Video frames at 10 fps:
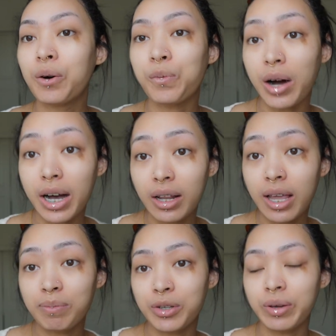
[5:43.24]
While
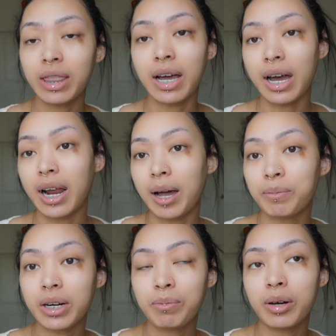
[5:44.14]
I'm doing that, I'm
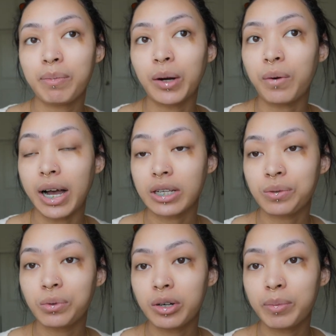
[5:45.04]
going to put my wax
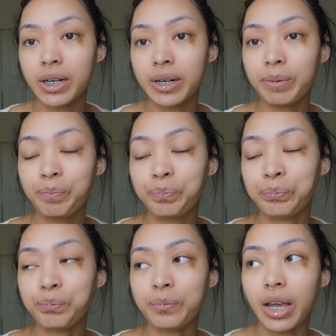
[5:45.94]
warmer
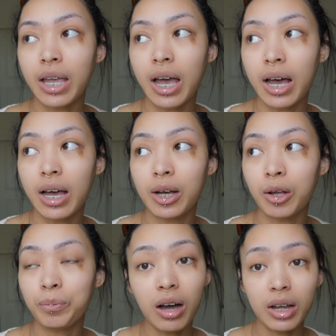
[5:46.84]

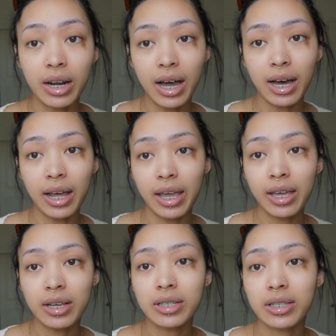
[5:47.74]
um, on
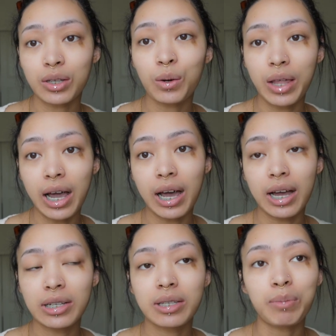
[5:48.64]
high so
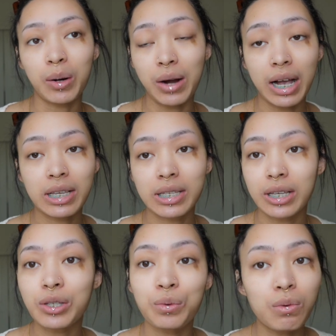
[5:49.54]
that my wax
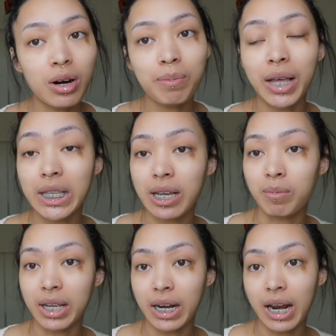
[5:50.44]
gets warm by the
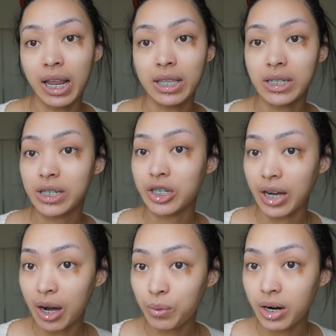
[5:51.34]
time I get out of the
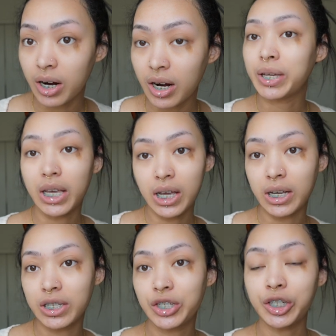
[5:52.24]
shower
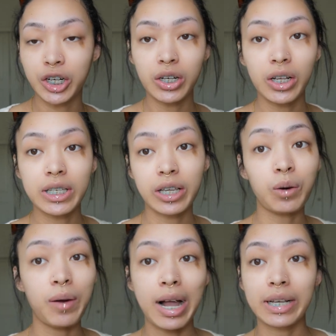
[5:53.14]
because your girl is
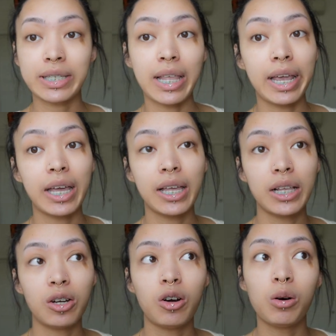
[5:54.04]
gonna wax like
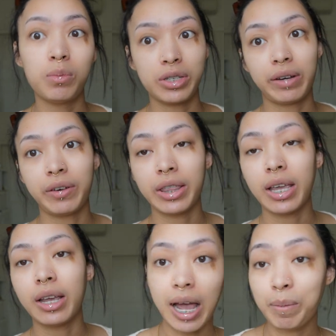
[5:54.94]
almost
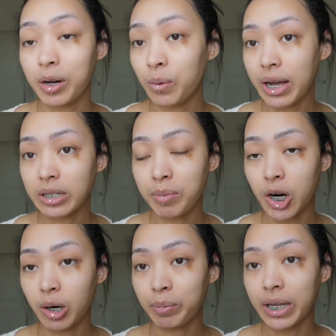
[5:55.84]
everything. I'm gonna wax my
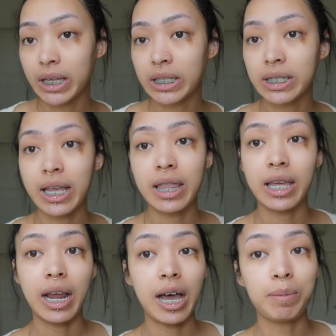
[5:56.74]
armpits and
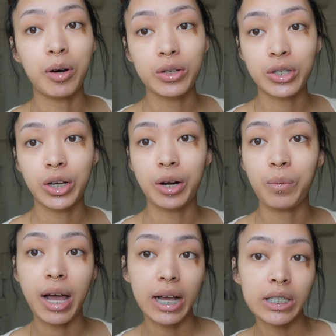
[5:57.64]
then I'm also gonna
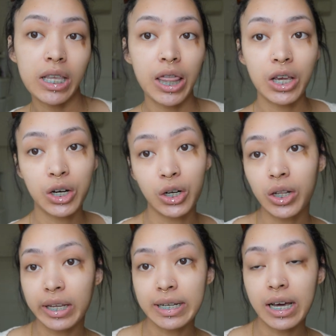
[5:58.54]
wax the
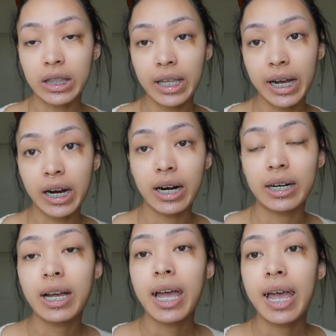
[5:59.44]
girly down
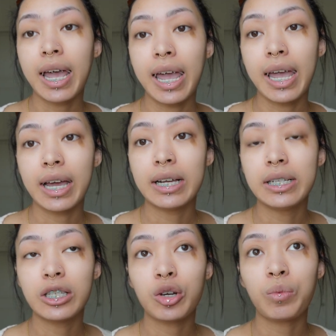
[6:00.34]
there
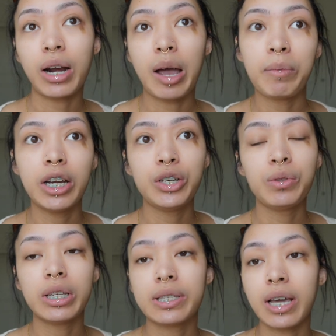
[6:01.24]
and what I'm gonna do
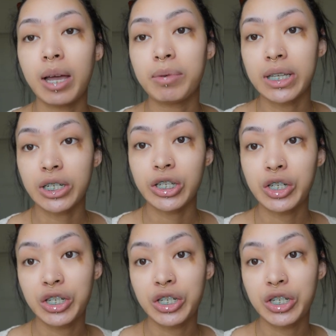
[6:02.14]
this time is actually